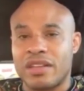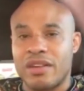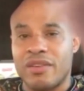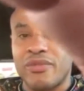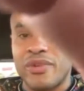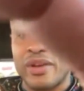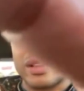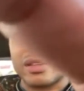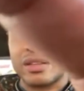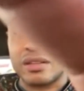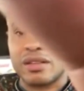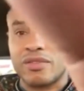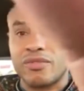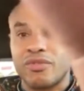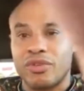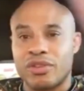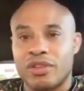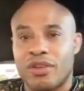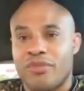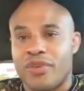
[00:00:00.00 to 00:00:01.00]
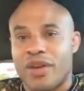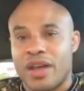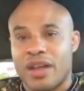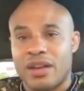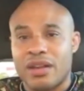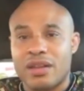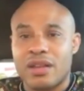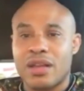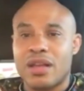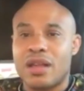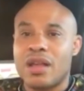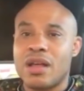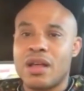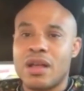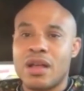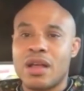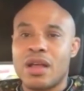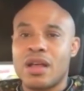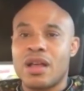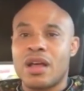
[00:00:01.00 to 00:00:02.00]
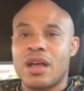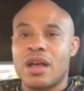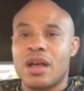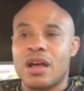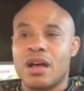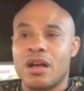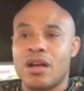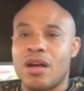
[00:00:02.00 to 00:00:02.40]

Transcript: event for the fan. Uh,